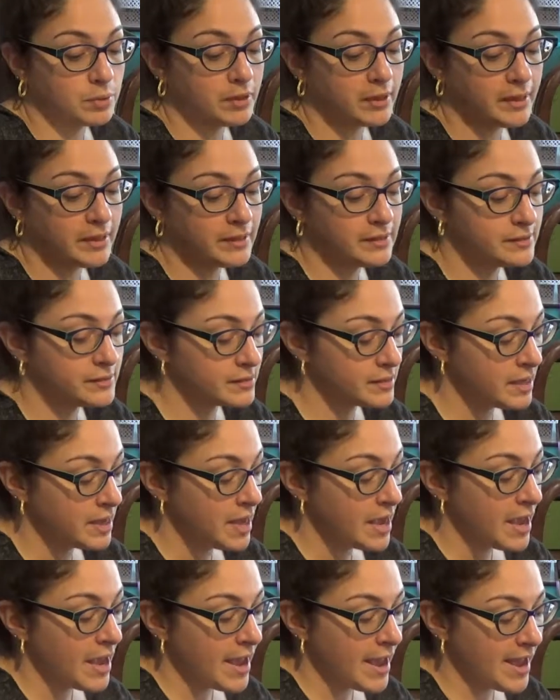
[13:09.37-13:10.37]
plans
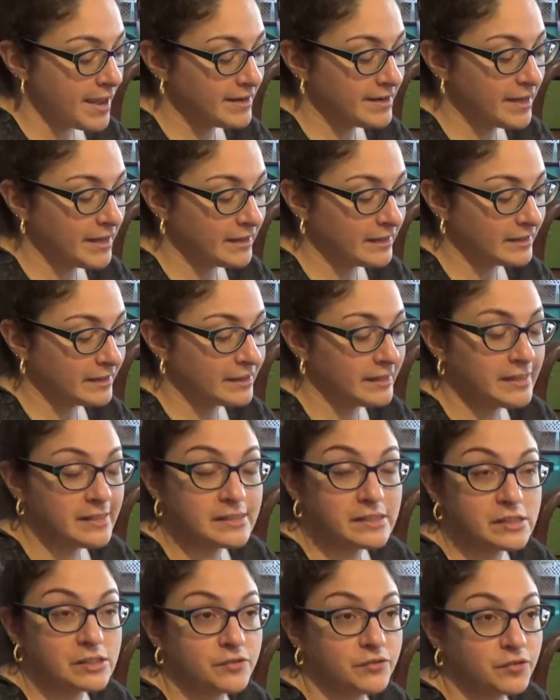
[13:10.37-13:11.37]
and, at
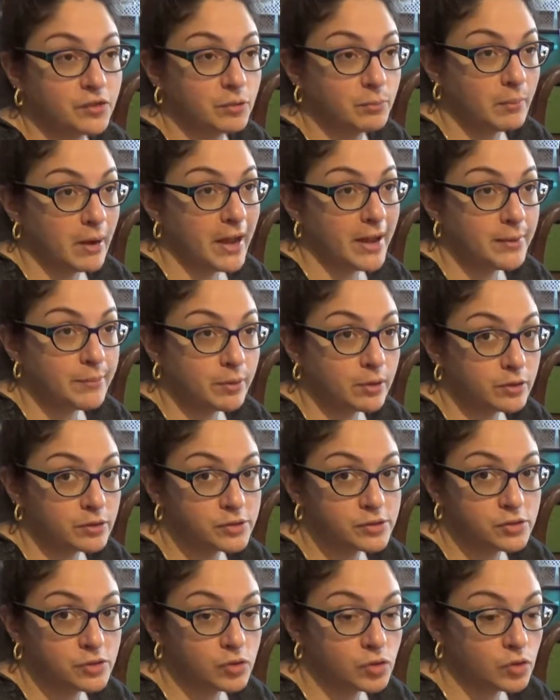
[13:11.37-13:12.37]
least for my
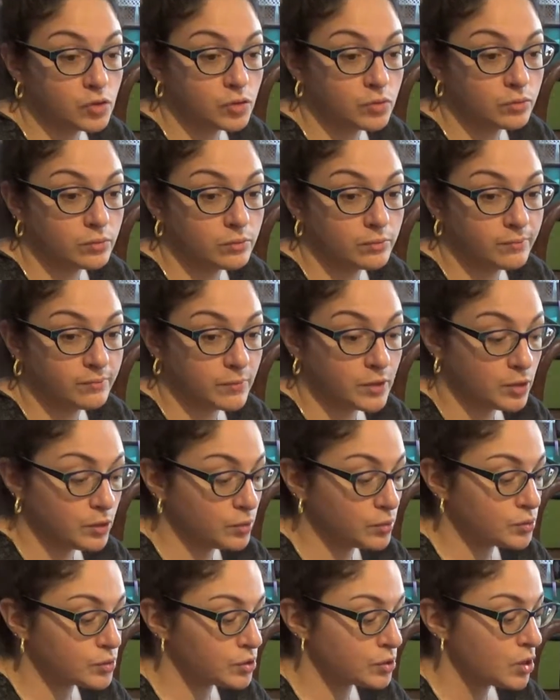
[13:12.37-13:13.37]
personal
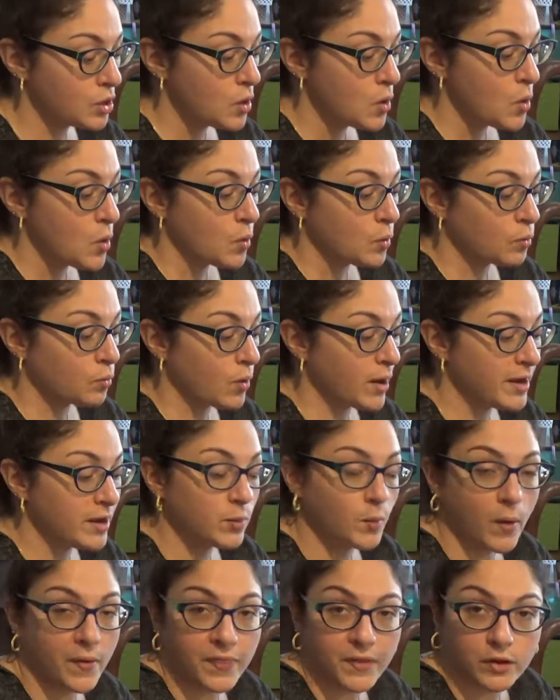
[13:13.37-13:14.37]
use,
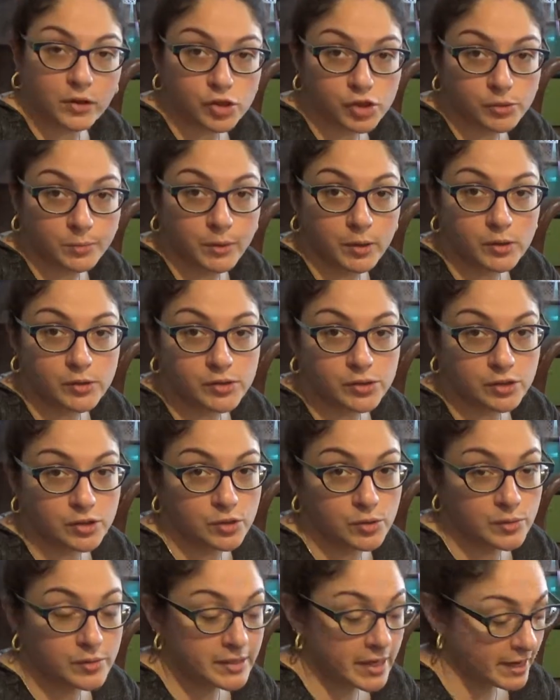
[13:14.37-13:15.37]
write what they're supposed to
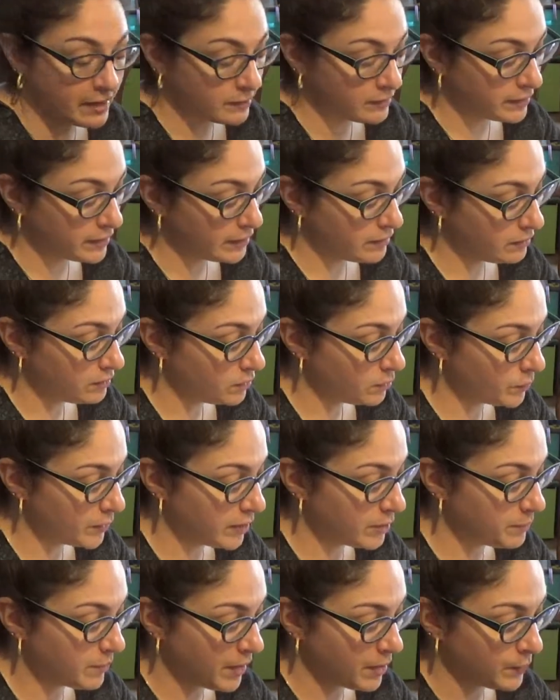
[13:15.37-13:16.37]
do daily,
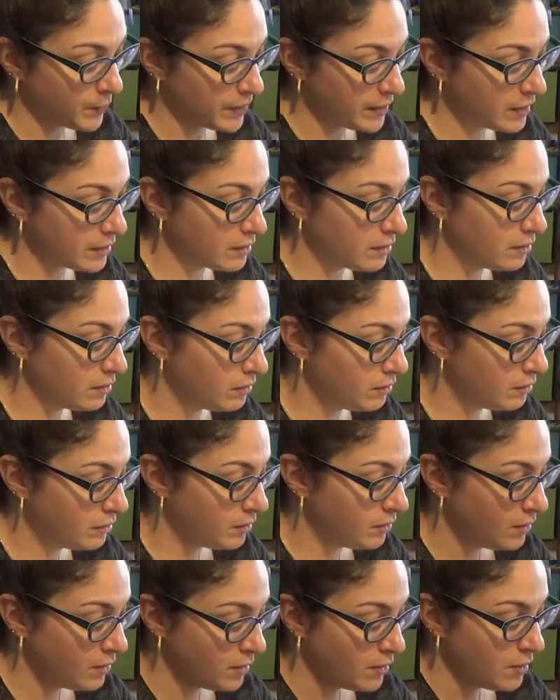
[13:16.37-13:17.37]
week by week,
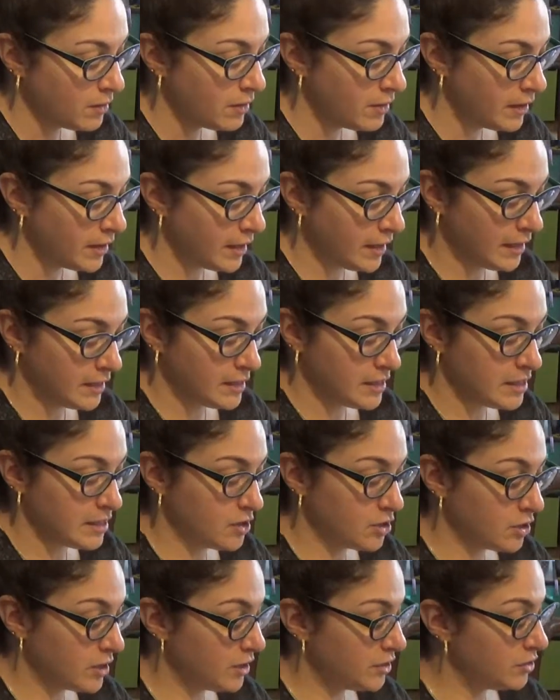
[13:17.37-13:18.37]
in
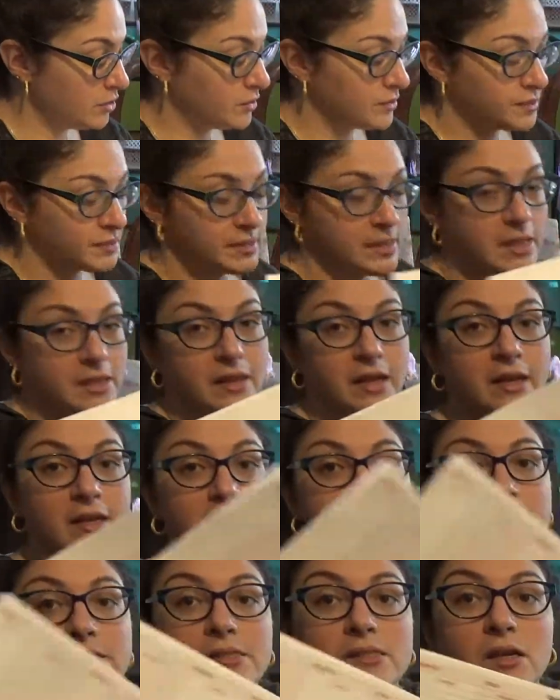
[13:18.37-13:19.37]
here. And you'll see that
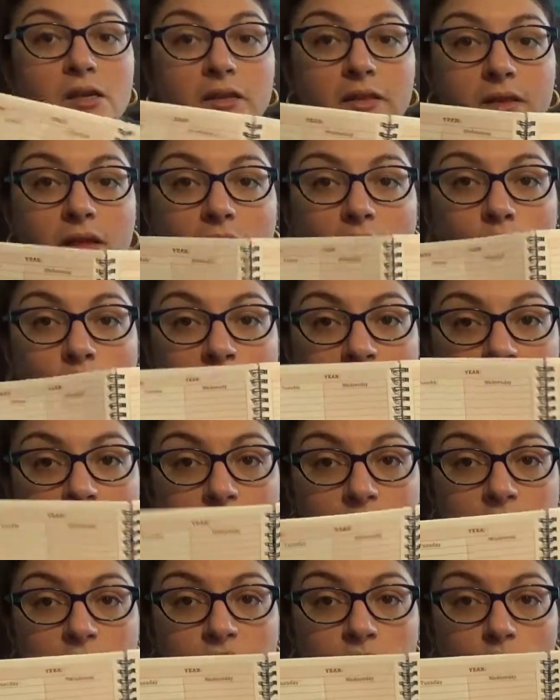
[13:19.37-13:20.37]
it's a
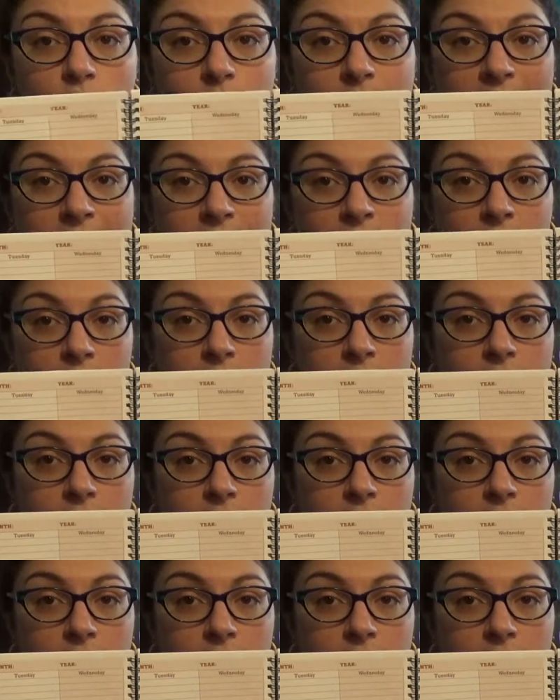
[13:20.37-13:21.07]
weekly format.